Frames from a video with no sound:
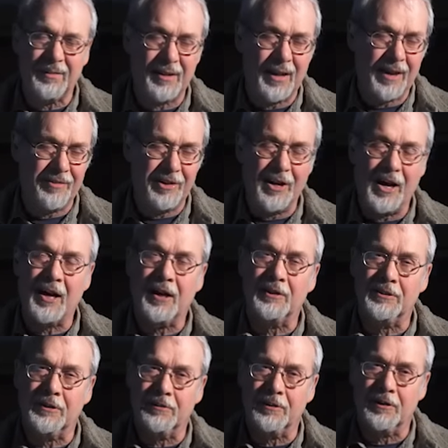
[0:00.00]
to have a
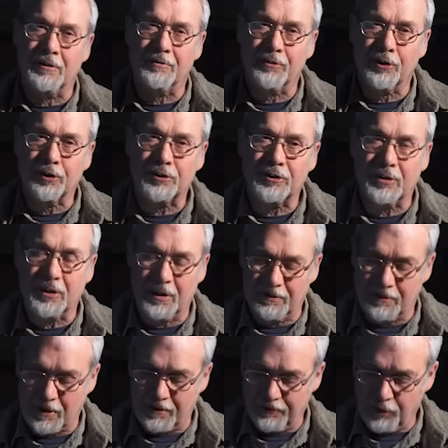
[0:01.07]
knowledge of the diversity
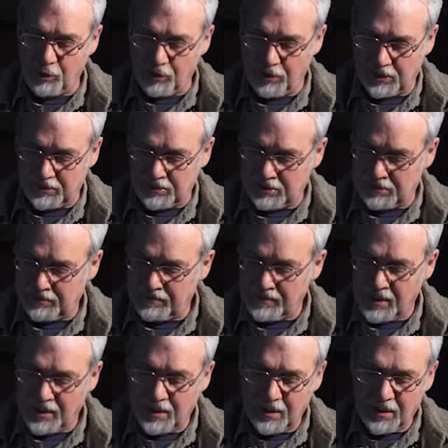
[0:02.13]
of our forests.
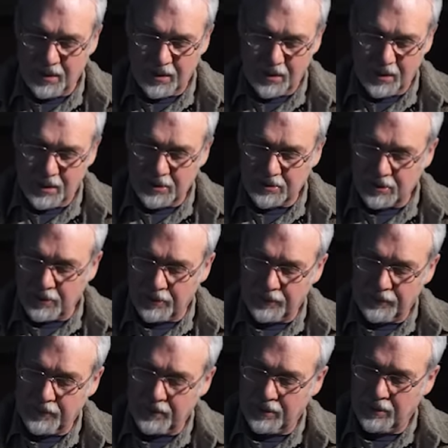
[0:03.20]

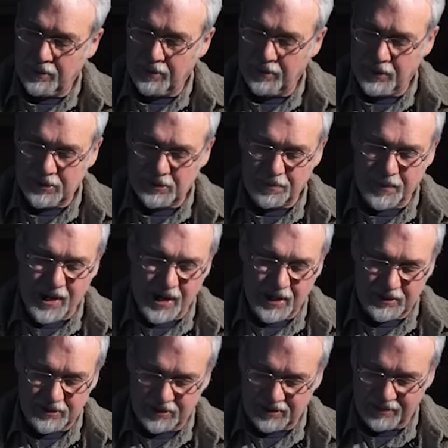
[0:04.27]
So this
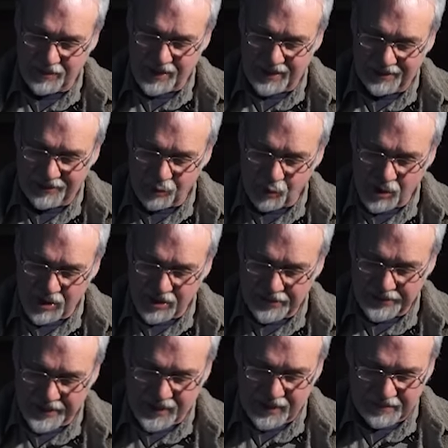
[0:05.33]
box is made of
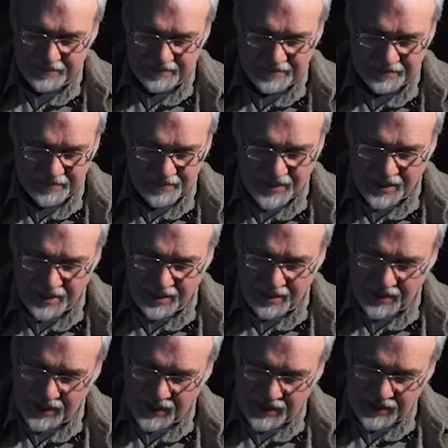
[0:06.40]
walnut,
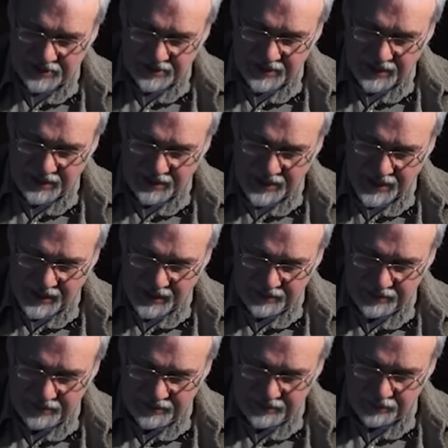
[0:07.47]
and it's
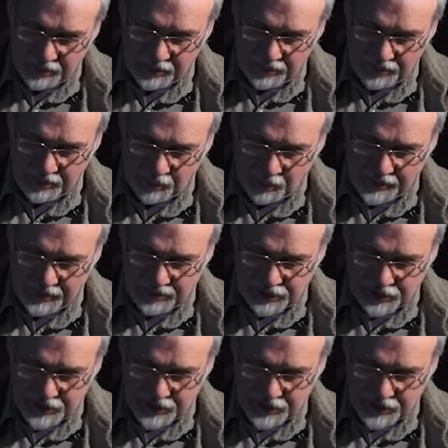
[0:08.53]
inlaid with